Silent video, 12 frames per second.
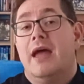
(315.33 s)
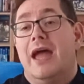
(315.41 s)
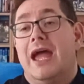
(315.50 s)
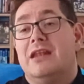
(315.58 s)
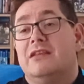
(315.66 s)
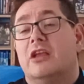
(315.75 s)

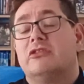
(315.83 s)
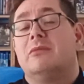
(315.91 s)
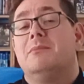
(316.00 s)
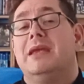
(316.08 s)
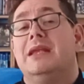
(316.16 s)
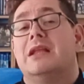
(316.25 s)
And it
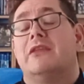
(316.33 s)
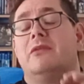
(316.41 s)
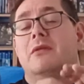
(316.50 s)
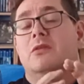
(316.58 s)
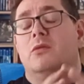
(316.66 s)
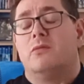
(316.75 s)
doesn't mean that
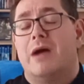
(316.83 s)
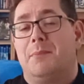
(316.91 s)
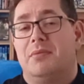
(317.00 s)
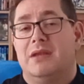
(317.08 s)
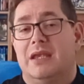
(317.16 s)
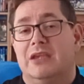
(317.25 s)
the
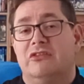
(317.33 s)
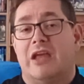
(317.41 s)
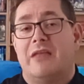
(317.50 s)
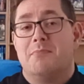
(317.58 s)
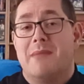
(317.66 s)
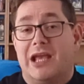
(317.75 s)
weapon is
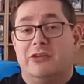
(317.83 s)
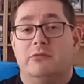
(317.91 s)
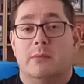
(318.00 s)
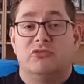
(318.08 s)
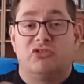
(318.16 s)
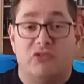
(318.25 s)
at
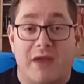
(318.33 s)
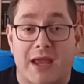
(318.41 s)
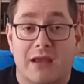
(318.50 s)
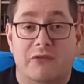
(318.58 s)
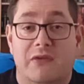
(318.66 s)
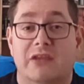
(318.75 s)
maximum
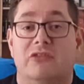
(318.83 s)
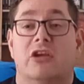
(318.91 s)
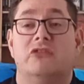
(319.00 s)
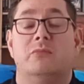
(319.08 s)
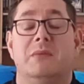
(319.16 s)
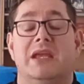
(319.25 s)
strength. It
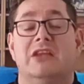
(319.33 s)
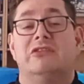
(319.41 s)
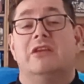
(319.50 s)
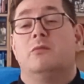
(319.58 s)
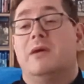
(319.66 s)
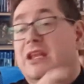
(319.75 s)
just means
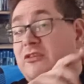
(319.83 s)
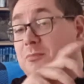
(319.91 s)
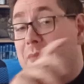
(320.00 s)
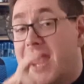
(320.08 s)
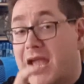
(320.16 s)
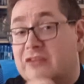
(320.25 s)
that when it's
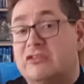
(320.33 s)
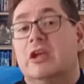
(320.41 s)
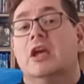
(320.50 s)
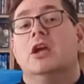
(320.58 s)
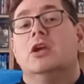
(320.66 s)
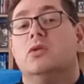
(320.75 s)

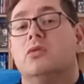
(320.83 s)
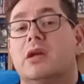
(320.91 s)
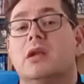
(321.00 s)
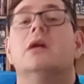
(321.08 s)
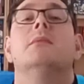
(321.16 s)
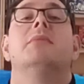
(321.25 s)
max, you
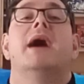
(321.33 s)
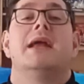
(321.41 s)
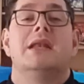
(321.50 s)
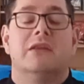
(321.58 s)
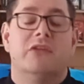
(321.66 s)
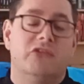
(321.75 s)
can
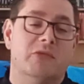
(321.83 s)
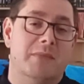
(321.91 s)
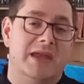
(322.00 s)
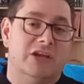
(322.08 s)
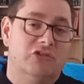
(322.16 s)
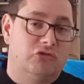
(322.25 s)
combine it to
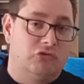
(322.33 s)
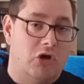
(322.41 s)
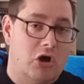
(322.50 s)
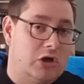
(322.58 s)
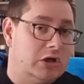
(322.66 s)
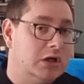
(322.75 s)
make
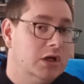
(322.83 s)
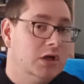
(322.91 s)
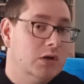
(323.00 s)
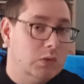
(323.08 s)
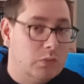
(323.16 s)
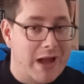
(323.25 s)
stronger
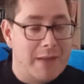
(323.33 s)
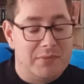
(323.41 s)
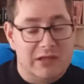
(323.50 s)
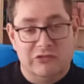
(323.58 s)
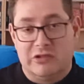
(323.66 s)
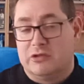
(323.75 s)

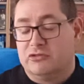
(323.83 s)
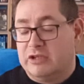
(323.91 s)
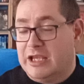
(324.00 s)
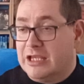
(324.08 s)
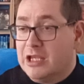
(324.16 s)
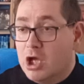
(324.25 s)
weapons. There's
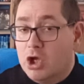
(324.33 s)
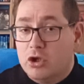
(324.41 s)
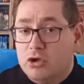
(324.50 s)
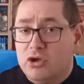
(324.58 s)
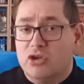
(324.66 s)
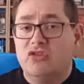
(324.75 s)
a
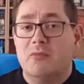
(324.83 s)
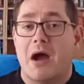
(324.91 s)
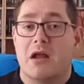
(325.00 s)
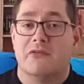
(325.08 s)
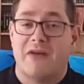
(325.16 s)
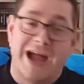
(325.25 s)
huge
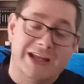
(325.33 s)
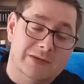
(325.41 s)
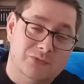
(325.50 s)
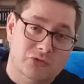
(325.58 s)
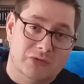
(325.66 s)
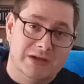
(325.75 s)
amount of
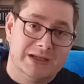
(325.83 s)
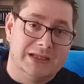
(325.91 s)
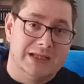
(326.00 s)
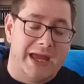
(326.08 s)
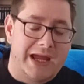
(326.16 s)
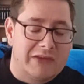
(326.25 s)
items you can
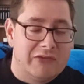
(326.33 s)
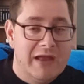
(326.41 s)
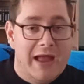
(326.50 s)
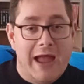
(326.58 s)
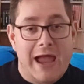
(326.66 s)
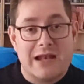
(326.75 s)
collect,
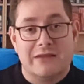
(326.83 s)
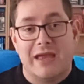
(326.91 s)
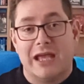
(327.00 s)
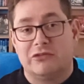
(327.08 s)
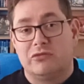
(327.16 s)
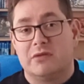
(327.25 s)
and it
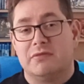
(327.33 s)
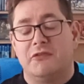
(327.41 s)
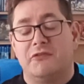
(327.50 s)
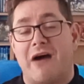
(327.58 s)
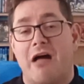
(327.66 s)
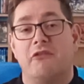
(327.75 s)
has sort of a
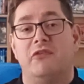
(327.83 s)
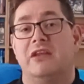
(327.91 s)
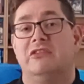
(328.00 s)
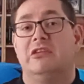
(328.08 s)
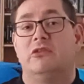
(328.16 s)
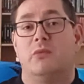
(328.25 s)
Final
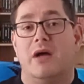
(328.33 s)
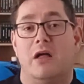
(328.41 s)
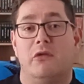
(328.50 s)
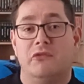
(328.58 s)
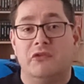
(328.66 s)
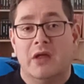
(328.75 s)
Fantasy
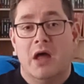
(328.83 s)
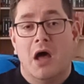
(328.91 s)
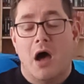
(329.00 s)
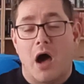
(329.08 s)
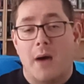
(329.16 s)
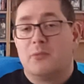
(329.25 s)
12
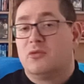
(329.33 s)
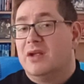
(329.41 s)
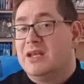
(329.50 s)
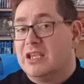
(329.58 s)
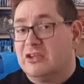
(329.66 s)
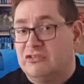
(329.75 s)

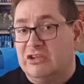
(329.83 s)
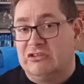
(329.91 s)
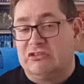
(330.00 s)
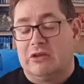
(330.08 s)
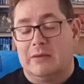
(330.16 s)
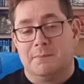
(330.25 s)
upgrading
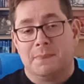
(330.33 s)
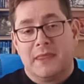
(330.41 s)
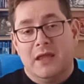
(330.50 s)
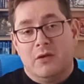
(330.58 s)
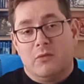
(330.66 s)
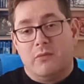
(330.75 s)
system
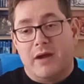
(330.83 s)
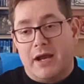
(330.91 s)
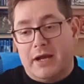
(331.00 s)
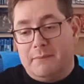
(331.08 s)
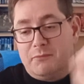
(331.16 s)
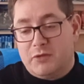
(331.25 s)

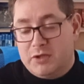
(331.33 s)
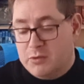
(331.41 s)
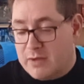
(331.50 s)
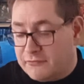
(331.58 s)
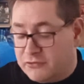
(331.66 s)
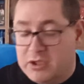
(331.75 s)
where you
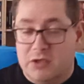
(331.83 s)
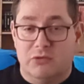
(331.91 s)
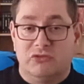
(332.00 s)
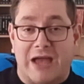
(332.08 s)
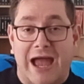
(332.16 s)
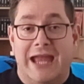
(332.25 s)
have to
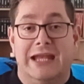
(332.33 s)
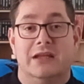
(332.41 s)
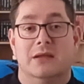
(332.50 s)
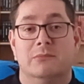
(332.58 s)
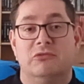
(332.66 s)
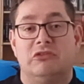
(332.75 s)
use
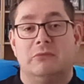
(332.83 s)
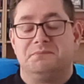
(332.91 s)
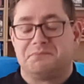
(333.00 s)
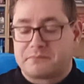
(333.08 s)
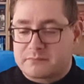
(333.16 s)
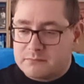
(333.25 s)

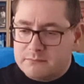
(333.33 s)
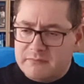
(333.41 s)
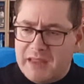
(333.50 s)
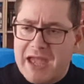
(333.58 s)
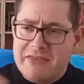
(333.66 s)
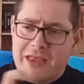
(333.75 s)
items,
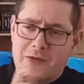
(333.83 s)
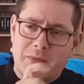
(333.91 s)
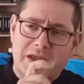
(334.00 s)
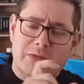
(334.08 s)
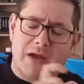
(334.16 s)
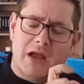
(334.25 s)
and then
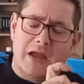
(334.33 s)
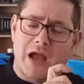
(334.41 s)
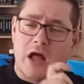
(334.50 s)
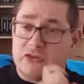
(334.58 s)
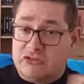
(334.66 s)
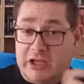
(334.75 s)
when you have
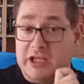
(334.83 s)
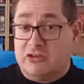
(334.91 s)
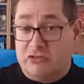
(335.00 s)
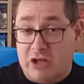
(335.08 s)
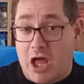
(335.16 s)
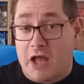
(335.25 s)
in
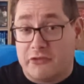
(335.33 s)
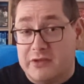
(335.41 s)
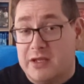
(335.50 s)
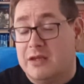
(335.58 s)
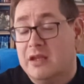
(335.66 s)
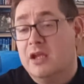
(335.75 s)
slot, and
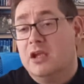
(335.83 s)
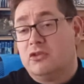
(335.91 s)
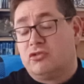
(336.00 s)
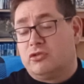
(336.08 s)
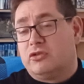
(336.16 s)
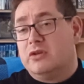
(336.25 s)
then
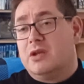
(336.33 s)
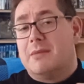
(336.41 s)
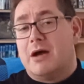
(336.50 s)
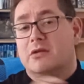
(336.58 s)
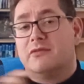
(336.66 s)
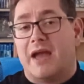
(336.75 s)
certain
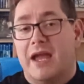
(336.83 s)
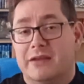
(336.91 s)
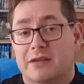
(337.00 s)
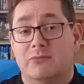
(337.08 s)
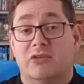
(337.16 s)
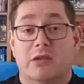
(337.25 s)
amount of
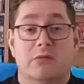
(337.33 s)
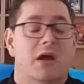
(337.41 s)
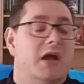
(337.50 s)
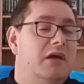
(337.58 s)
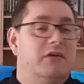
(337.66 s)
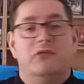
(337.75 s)
items, and you
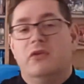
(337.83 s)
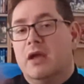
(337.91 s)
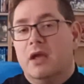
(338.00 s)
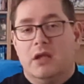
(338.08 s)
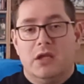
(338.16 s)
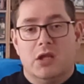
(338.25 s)
have
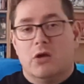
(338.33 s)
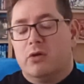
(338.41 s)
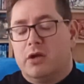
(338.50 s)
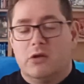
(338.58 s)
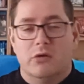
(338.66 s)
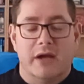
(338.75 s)

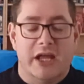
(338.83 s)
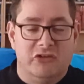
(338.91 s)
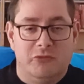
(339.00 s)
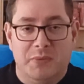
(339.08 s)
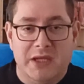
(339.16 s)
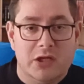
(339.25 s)
your
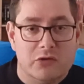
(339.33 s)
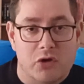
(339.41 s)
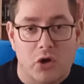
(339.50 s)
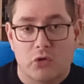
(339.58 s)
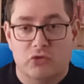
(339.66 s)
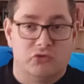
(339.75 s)
HP
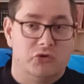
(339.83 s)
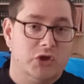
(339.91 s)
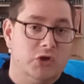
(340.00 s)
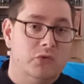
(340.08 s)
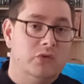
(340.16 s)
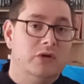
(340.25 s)
grows or
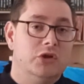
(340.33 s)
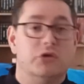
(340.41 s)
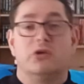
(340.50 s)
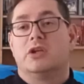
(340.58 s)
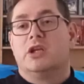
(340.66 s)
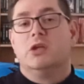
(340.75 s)
you
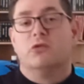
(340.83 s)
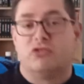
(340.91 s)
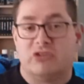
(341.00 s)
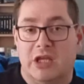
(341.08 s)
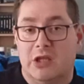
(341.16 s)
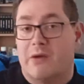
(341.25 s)
learn a new
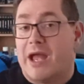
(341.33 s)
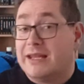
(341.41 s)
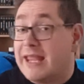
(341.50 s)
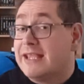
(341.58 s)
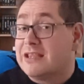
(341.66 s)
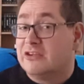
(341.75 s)
skill. I
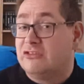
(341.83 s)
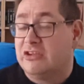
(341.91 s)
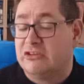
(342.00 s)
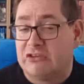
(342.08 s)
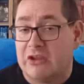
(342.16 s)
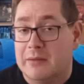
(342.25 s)
like that
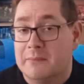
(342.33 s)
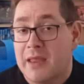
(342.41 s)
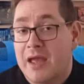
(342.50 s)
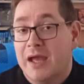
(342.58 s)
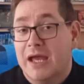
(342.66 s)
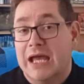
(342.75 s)
system,
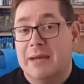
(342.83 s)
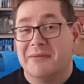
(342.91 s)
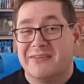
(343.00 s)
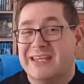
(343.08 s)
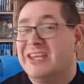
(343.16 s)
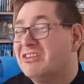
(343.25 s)

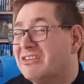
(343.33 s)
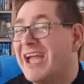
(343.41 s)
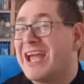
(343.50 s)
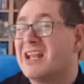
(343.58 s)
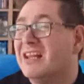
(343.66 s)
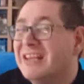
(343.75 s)
but it is
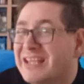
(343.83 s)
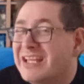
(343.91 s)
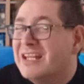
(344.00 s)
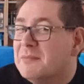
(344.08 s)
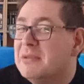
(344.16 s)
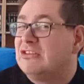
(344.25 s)
kind of a
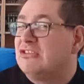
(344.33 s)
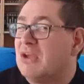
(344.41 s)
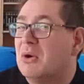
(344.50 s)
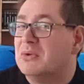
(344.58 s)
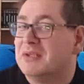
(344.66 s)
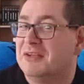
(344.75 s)
little bit
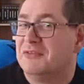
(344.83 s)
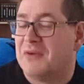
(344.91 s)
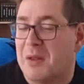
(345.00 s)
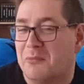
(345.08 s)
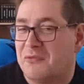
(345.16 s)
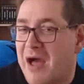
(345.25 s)
stolen
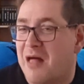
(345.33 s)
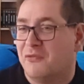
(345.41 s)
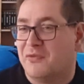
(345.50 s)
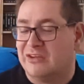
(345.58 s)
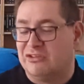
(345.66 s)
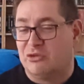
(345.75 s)
from Final
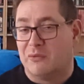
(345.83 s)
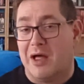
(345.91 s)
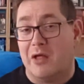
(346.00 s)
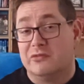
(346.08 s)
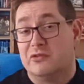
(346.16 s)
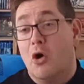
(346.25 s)
Fantasy
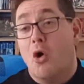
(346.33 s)
12.